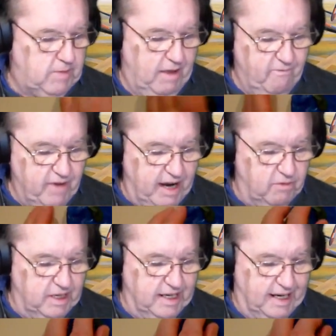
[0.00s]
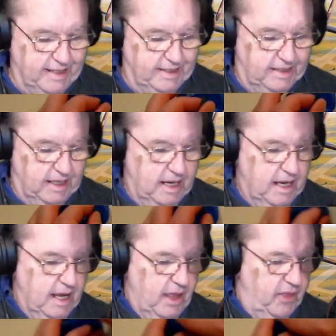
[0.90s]
Very nice
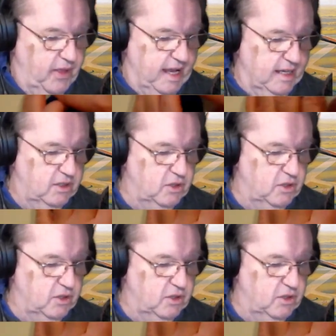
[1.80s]
things